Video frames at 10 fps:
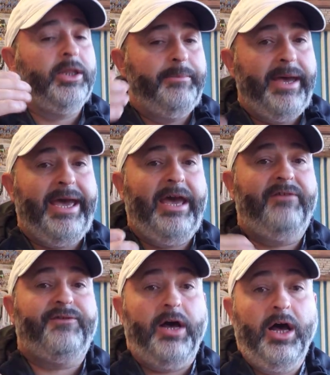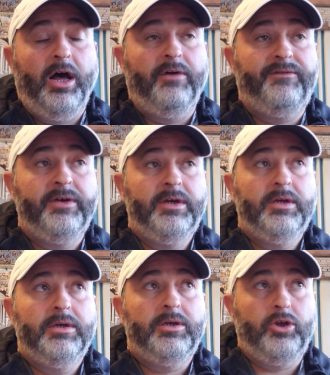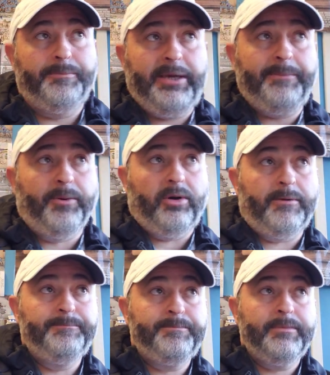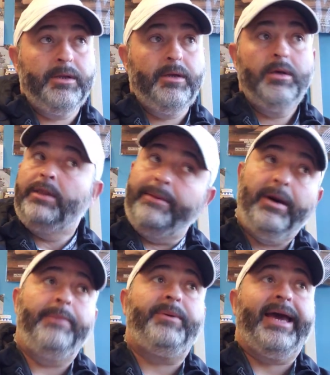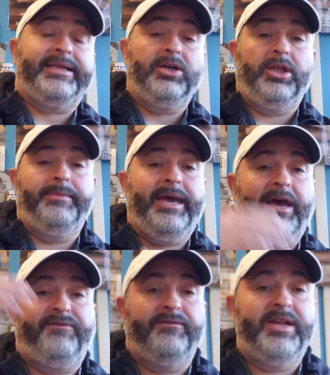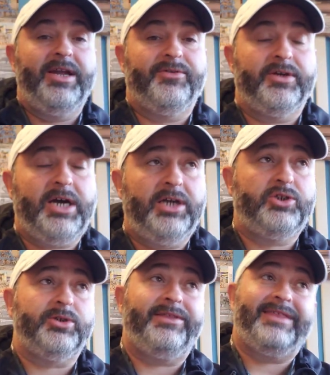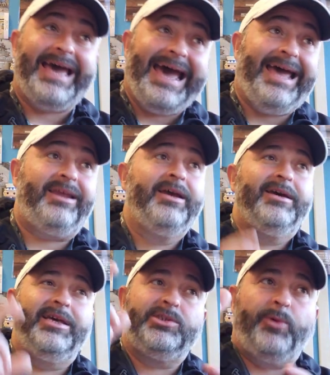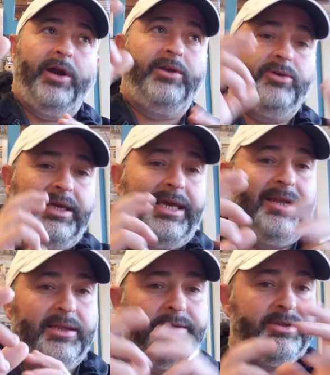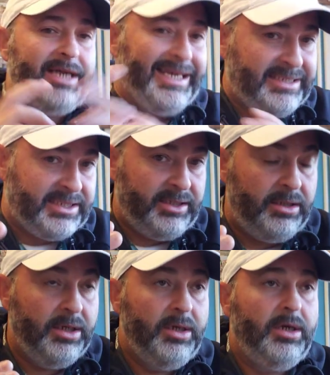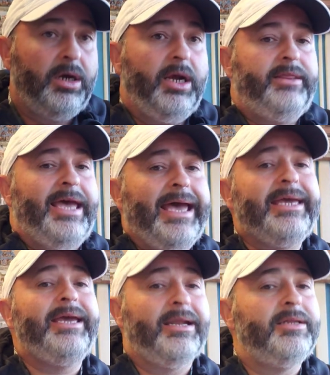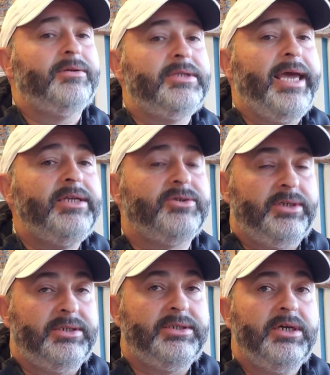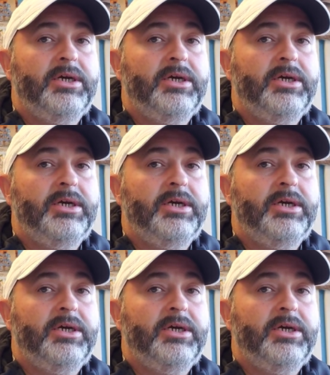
the behalf of your people? They might be acting on the behalf of another country. That is where you can get a little dicey, all right? That can get a little dangerous